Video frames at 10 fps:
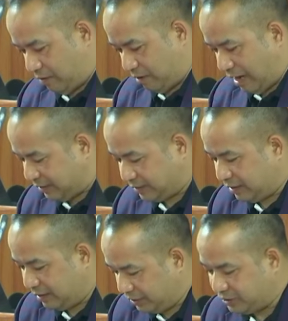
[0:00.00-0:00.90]
as
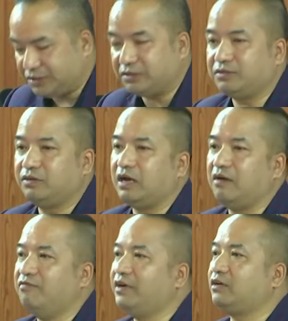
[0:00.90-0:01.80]
a legislator,
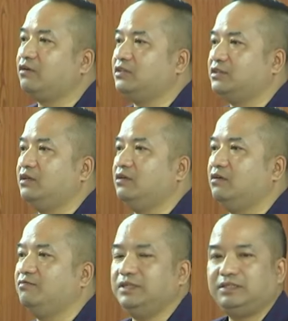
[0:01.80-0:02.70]
I'm very concerned
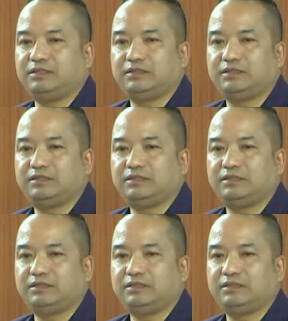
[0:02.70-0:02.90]
of this.